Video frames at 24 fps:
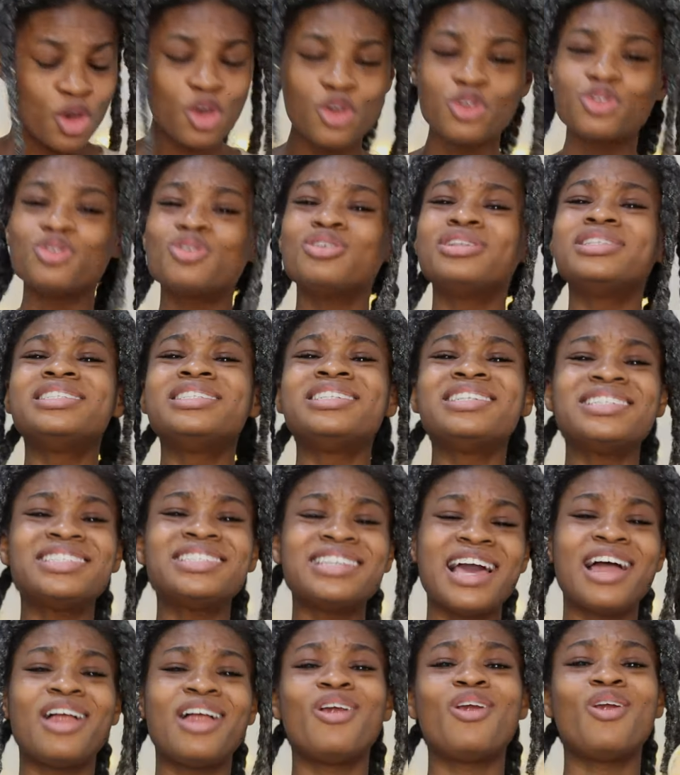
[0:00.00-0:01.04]
You
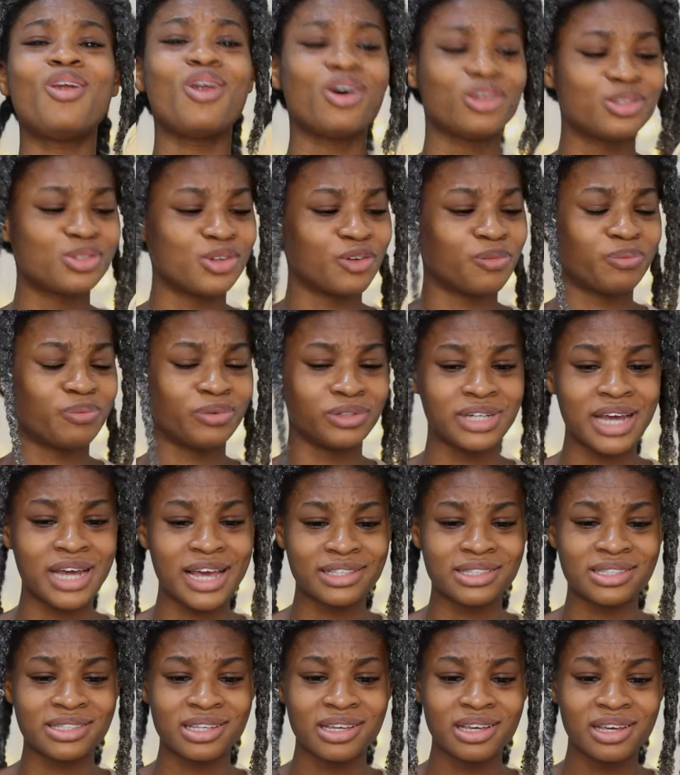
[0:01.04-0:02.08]
need a lot of
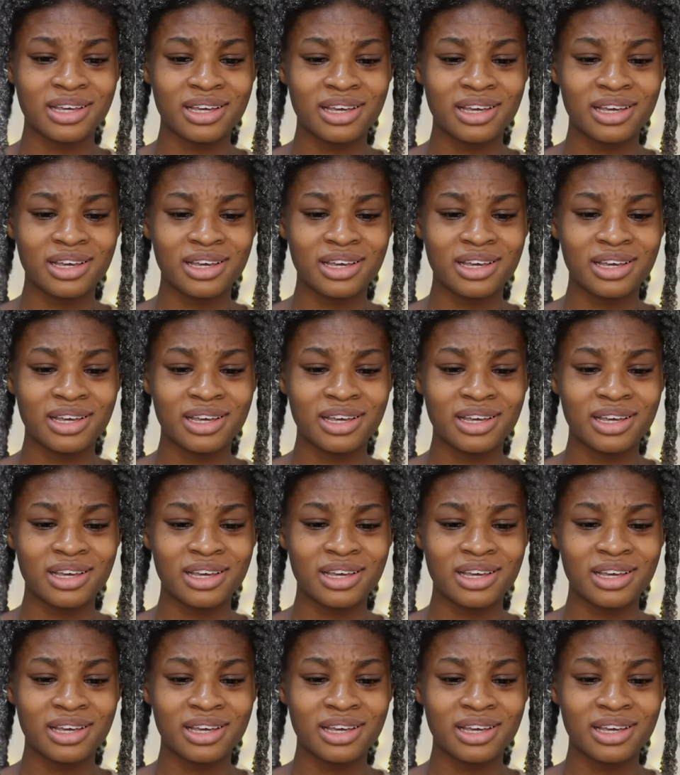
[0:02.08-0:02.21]
products